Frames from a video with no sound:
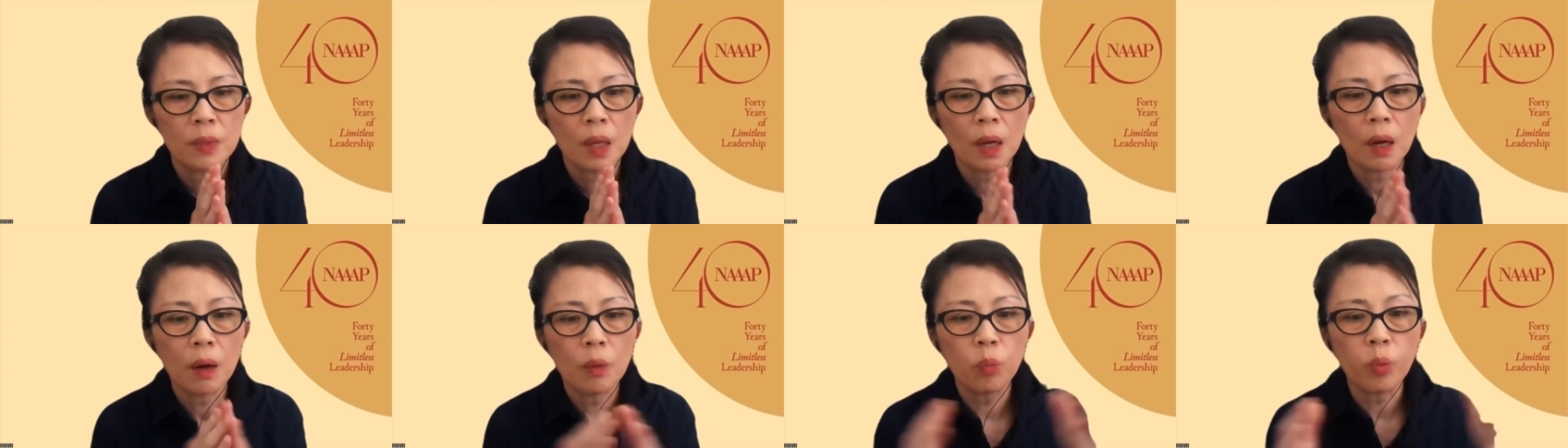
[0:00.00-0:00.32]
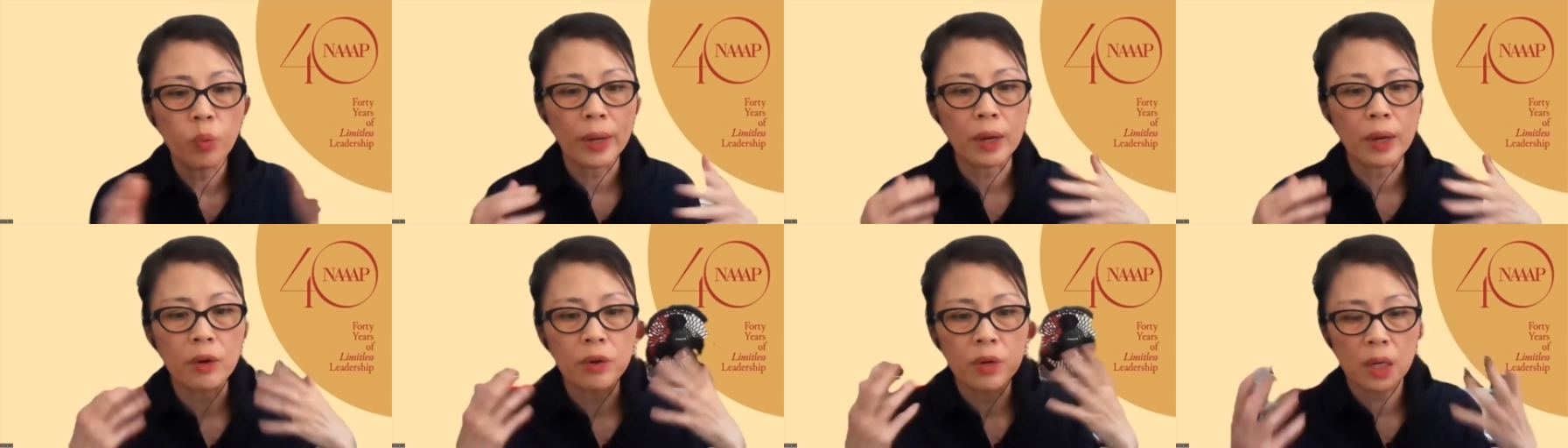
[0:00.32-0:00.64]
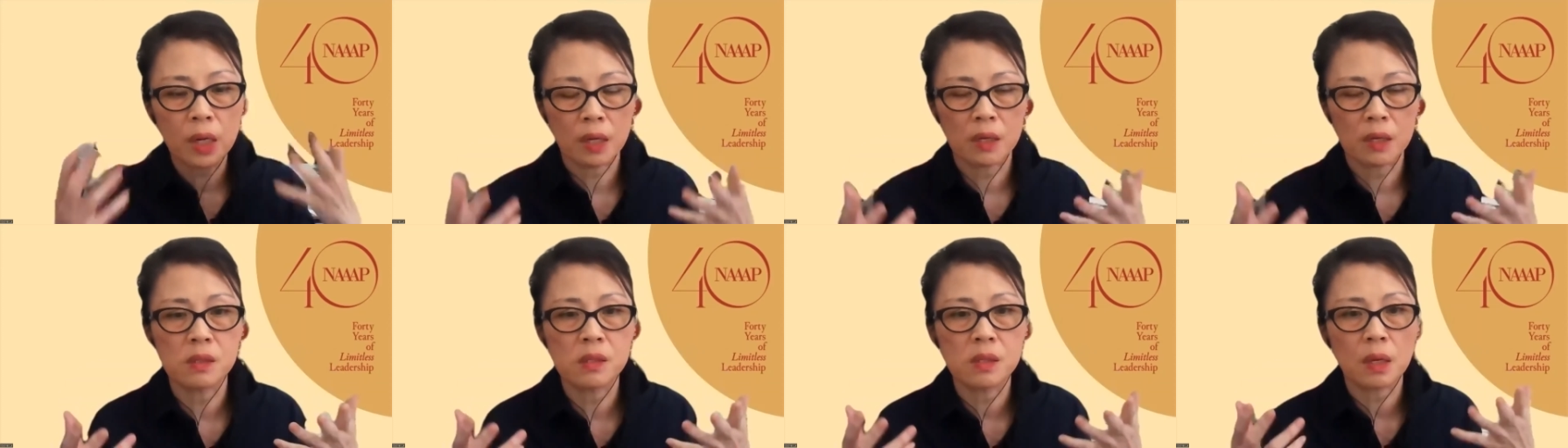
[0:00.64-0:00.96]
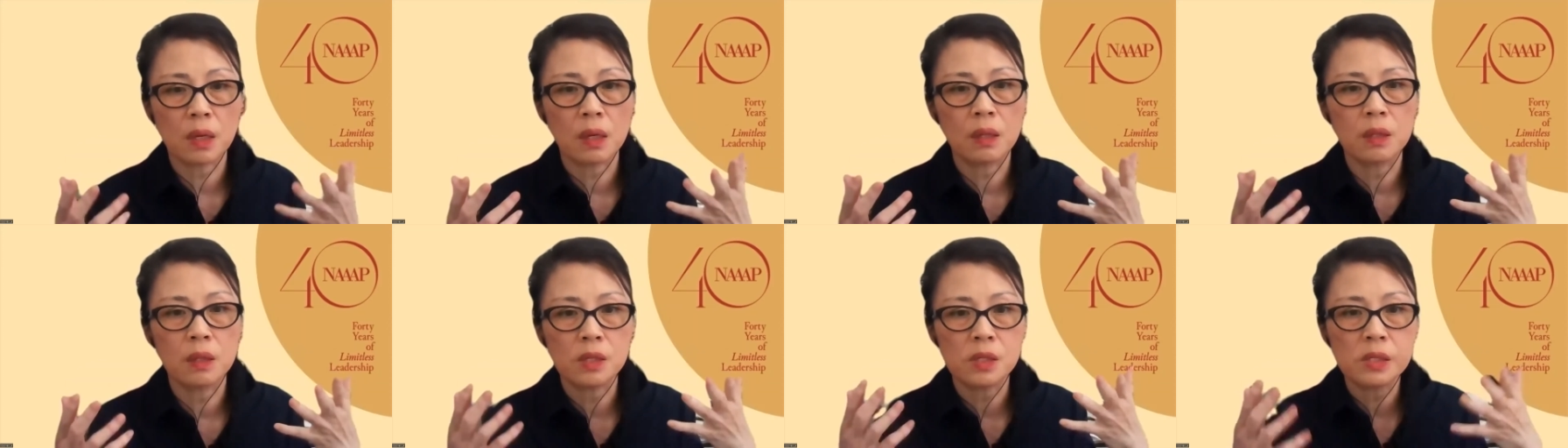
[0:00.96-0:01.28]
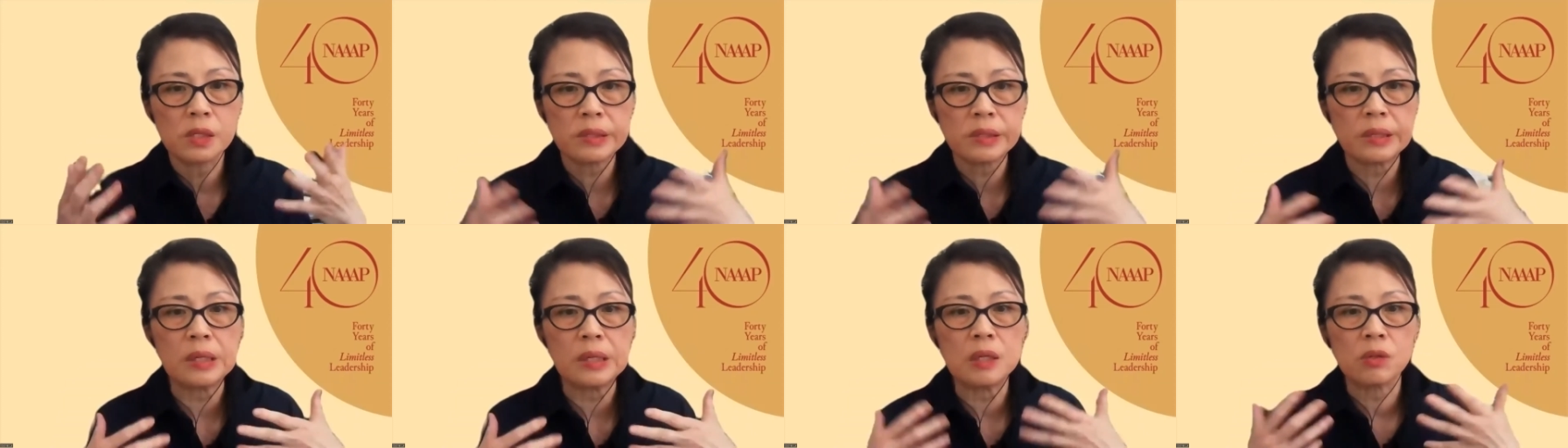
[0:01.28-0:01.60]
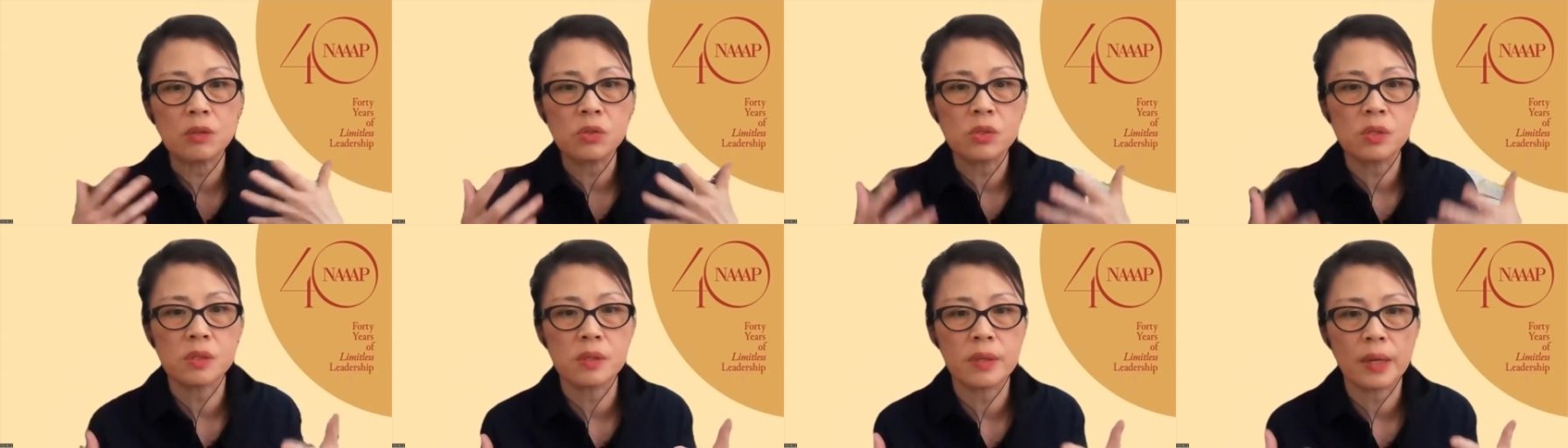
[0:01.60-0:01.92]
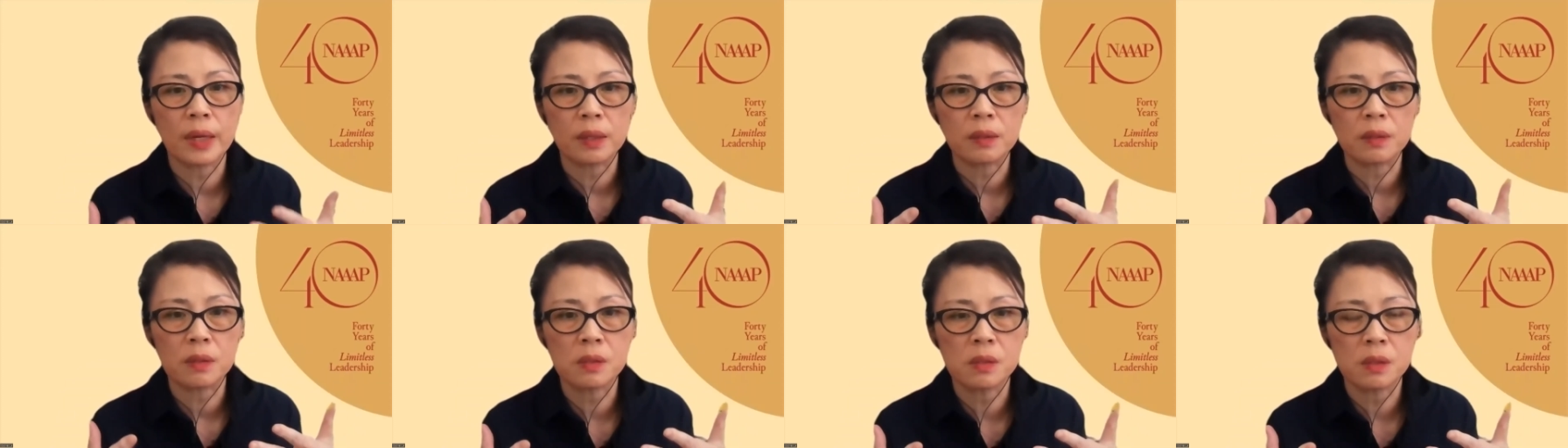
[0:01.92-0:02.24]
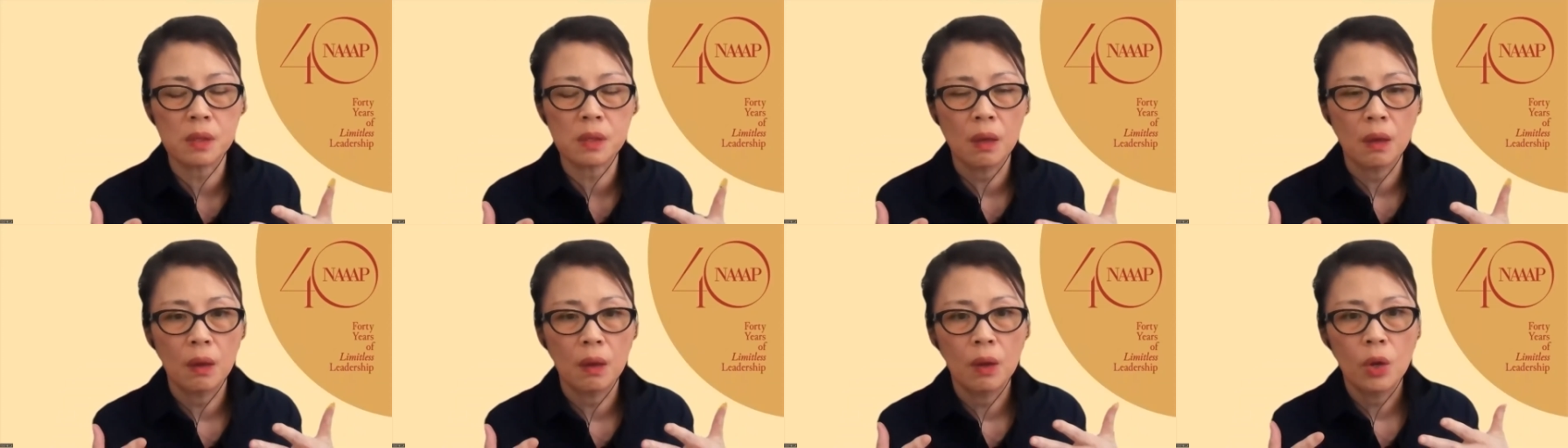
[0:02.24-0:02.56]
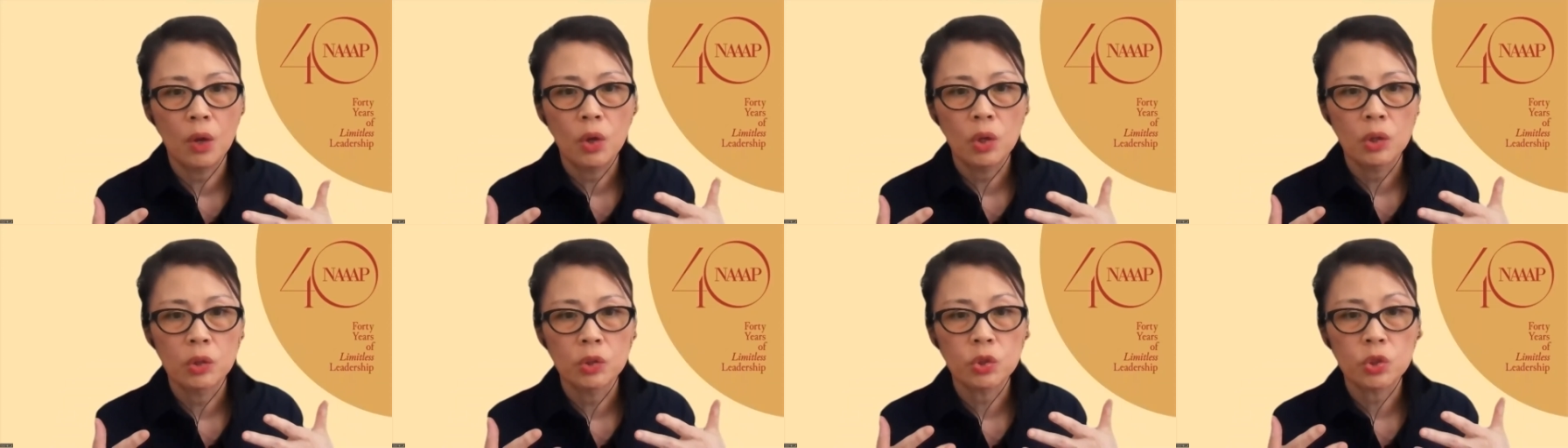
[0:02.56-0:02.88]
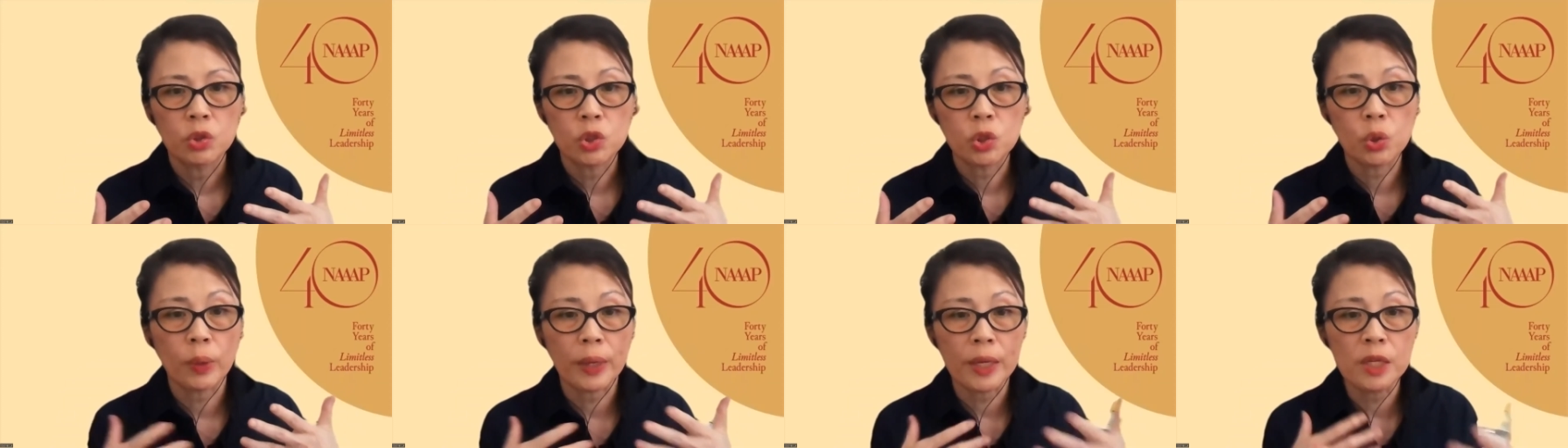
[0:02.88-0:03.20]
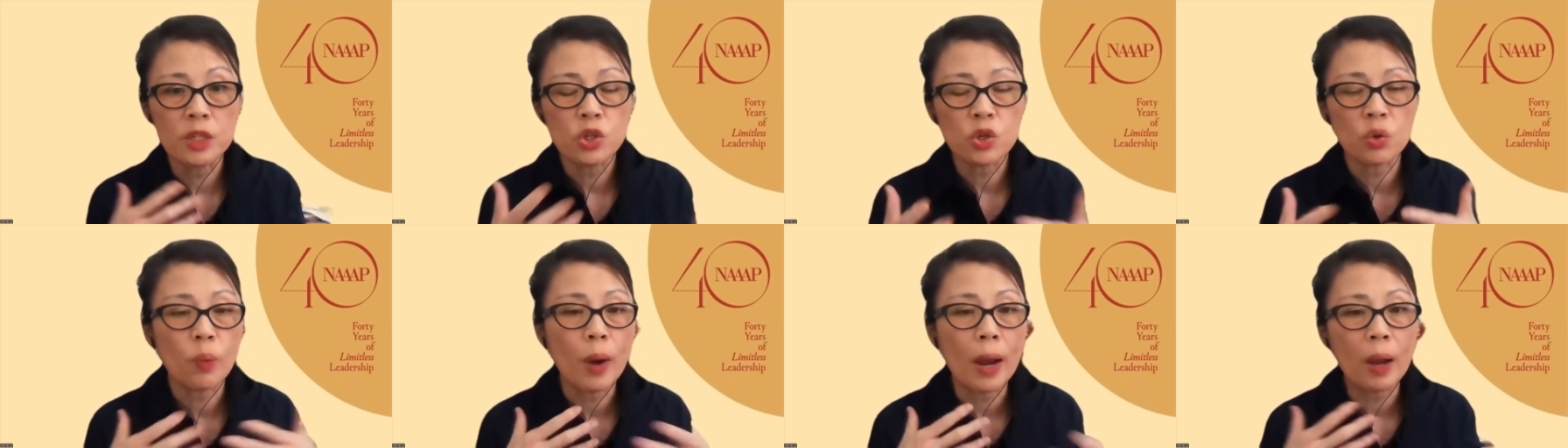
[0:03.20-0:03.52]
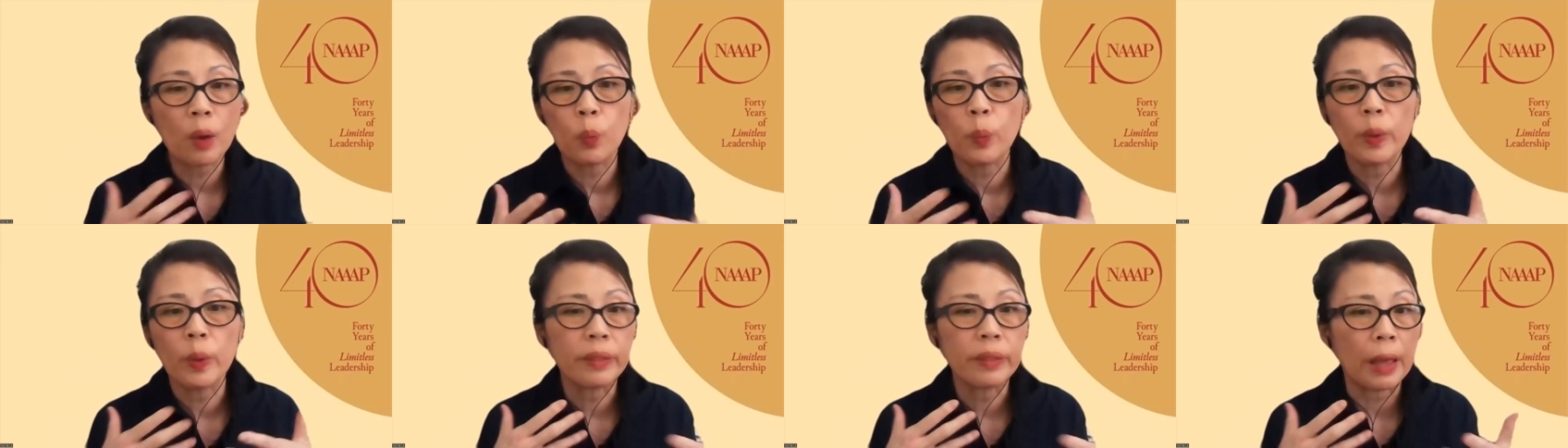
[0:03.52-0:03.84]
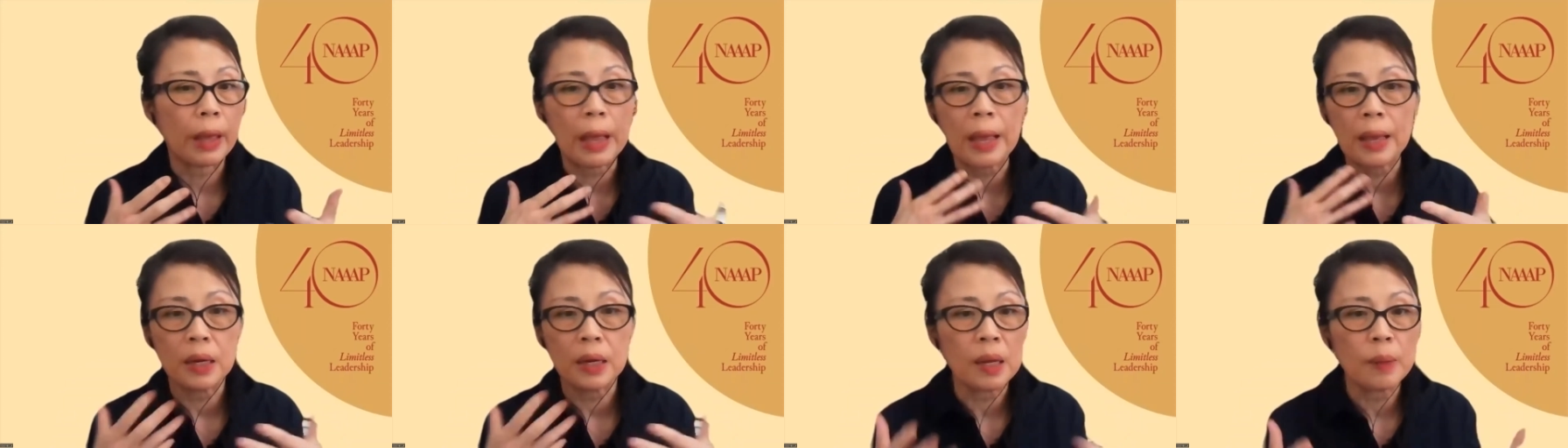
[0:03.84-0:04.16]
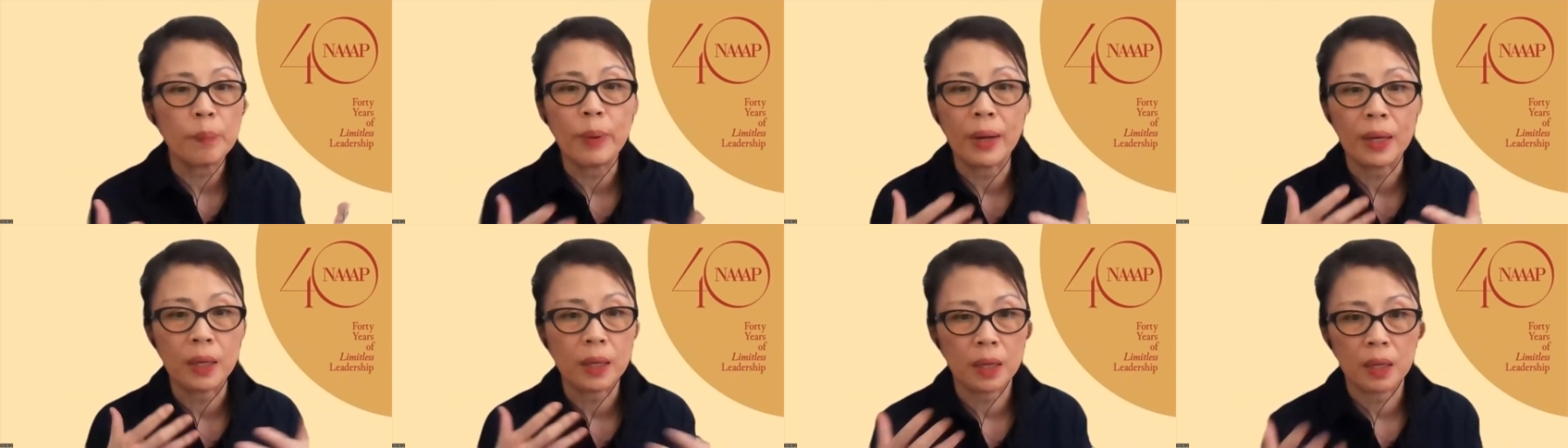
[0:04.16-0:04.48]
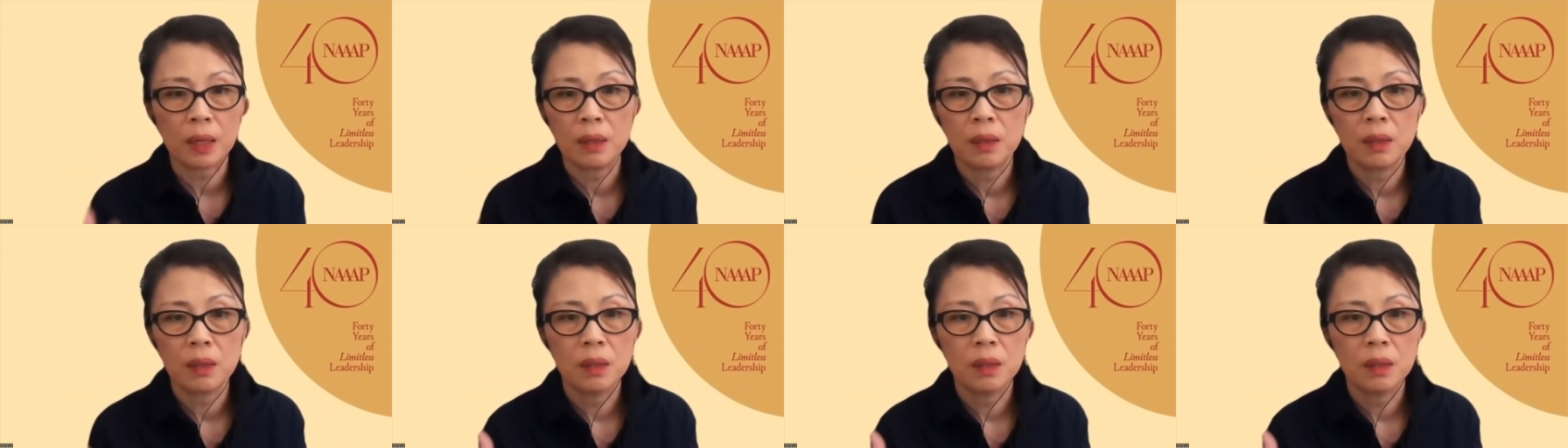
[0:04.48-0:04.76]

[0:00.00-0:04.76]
awareness and the skill sets to interact with anybody.